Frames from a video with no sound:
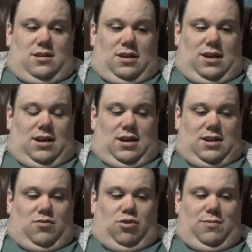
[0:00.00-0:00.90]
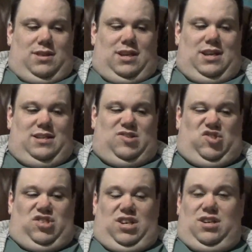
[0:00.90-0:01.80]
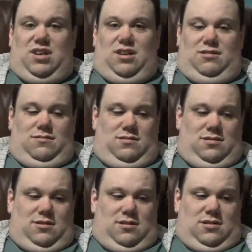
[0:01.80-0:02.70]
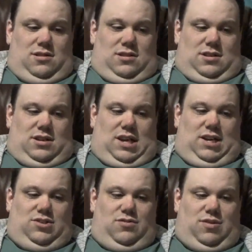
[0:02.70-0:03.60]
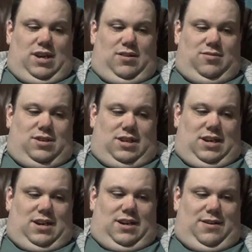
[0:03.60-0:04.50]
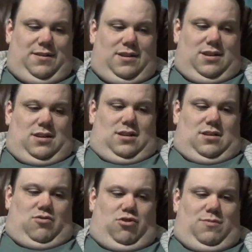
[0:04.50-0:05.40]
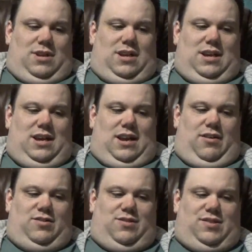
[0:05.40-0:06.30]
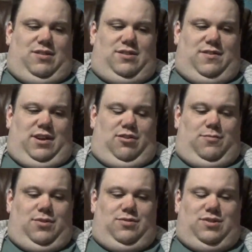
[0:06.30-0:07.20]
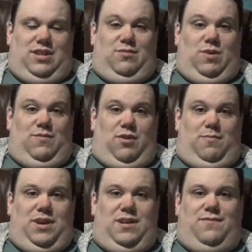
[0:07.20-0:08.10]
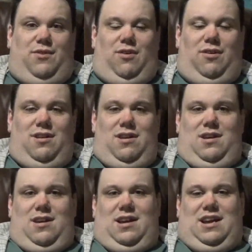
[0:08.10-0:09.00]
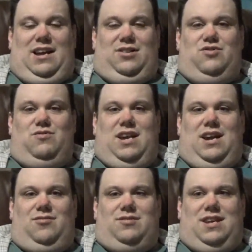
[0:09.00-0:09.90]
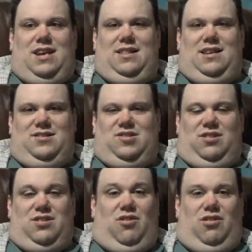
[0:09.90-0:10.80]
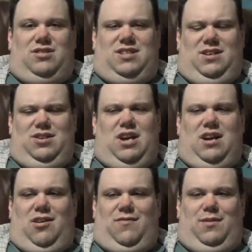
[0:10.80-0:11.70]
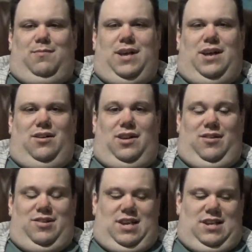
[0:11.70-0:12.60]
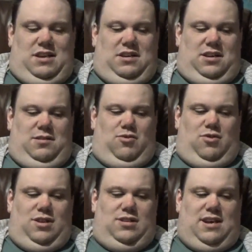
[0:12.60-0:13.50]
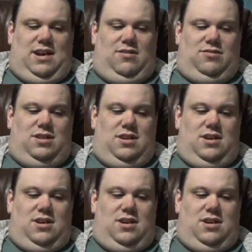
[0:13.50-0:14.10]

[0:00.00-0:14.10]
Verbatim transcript: Corbin then hit a stun gun. Got a 2 count. Corbin hit Aries with a series of elbows, then went for a pinfall. Got a 2 count, and then started calling. Said, "You got to call for the bell. Aries can't take anymore. He's out."